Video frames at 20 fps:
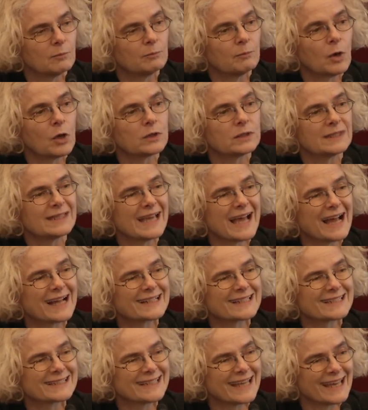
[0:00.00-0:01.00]
but the
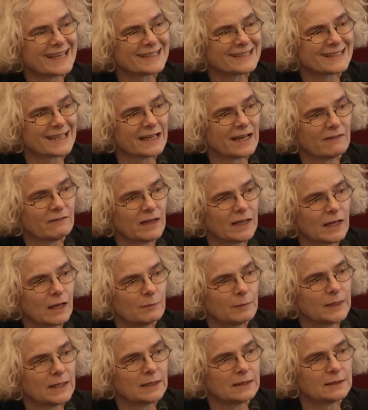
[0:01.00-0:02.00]
access and
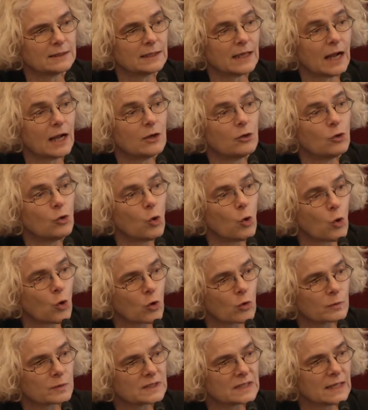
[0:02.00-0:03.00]
availability and
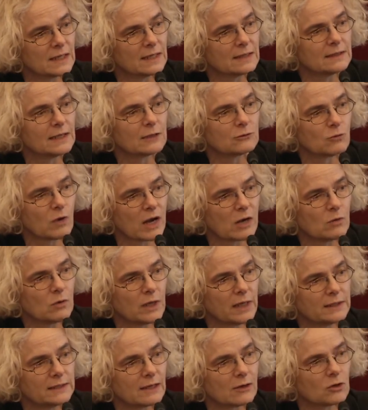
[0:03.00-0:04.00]
norms that
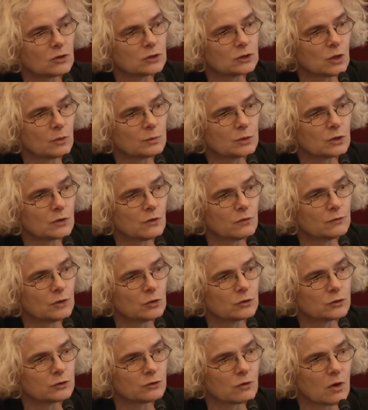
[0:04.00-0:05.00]
regulate the consumption of
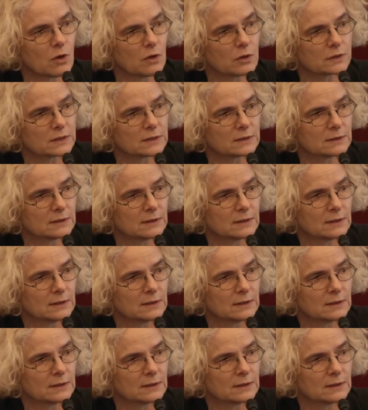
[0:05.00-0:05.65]
those drugs.